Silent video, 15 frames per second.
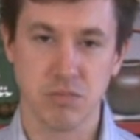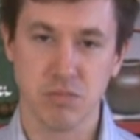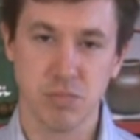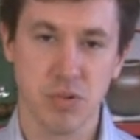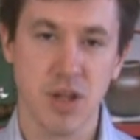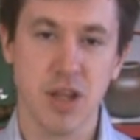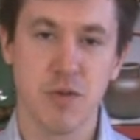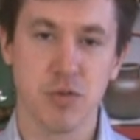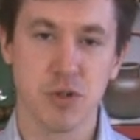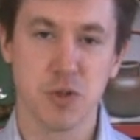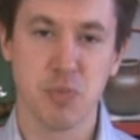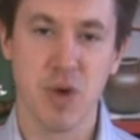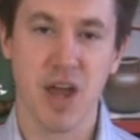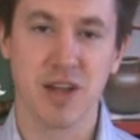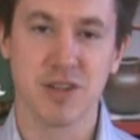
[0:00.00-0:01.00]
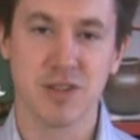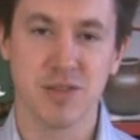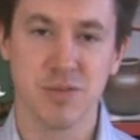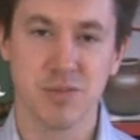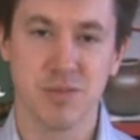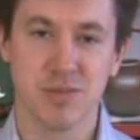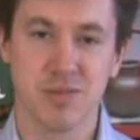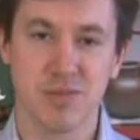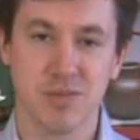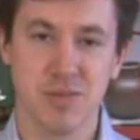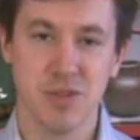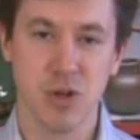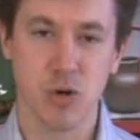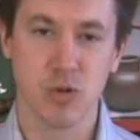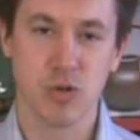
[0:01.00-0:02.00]
plenty of respect.
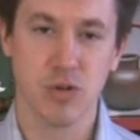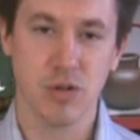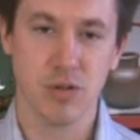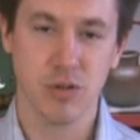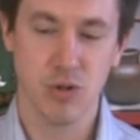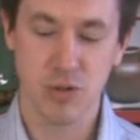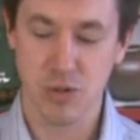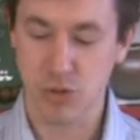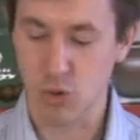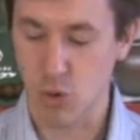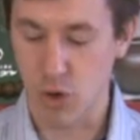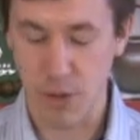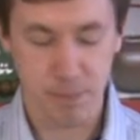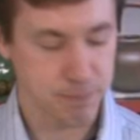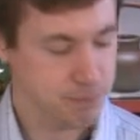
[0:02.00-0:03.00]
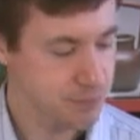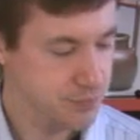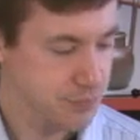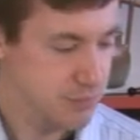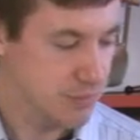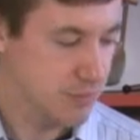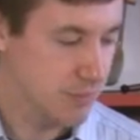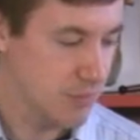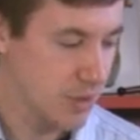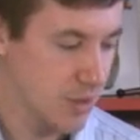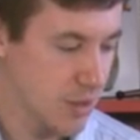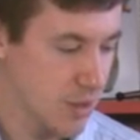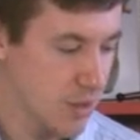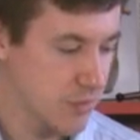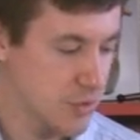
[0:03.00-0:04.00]
Good score.
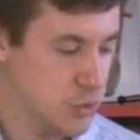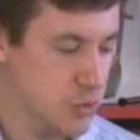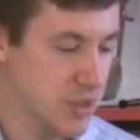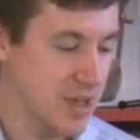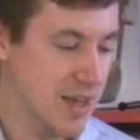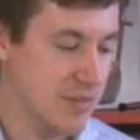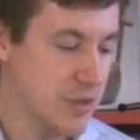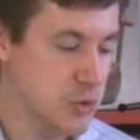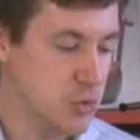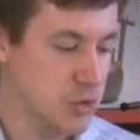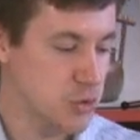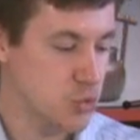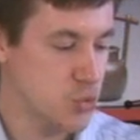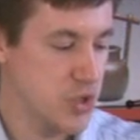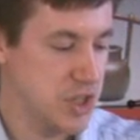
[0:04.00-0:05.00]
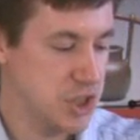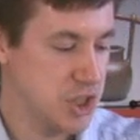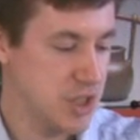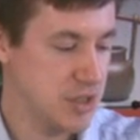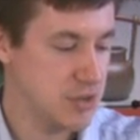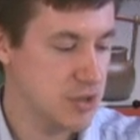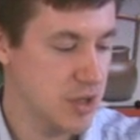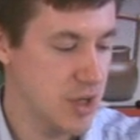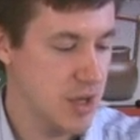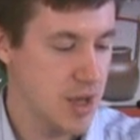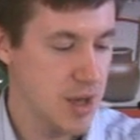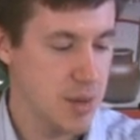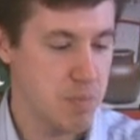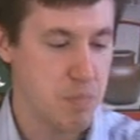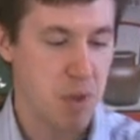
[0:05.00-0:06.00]
This was Rishi's
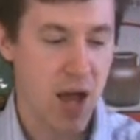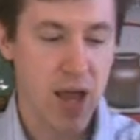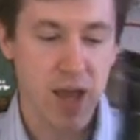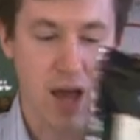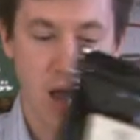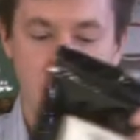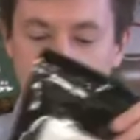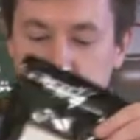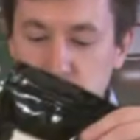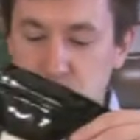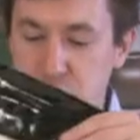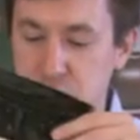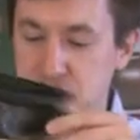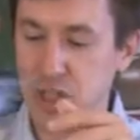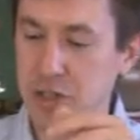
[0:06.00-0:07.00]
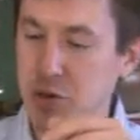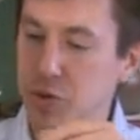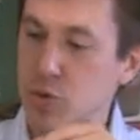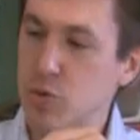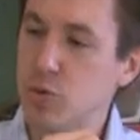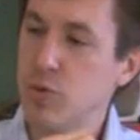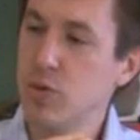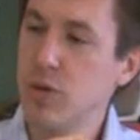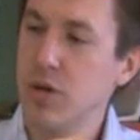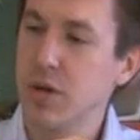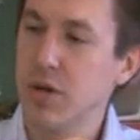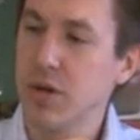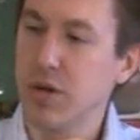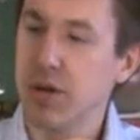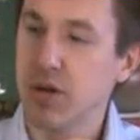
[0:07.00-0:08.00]
BaiHaoHsinchu,
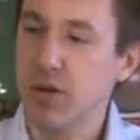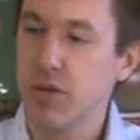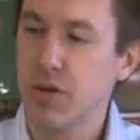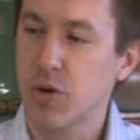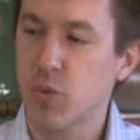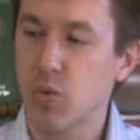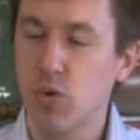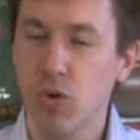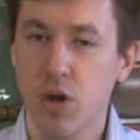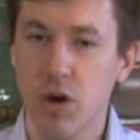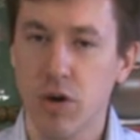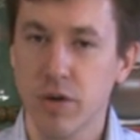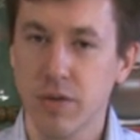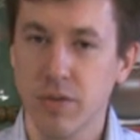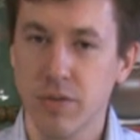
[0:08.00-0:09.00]
their Wulong